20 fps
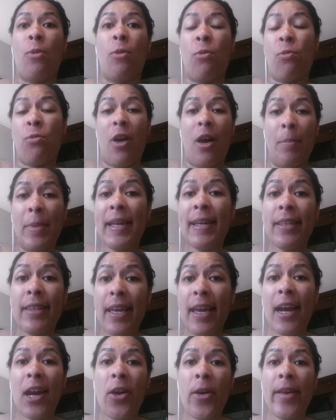rubbing
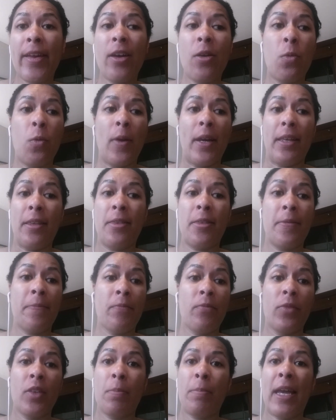the area with
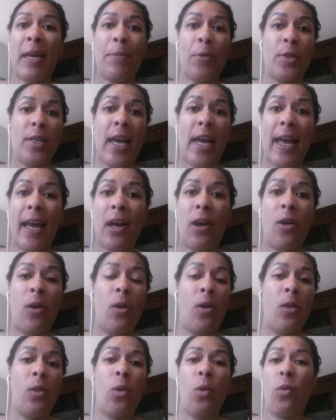paper
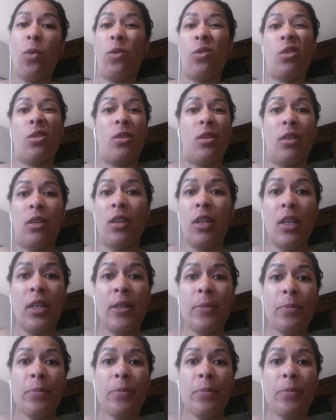towel or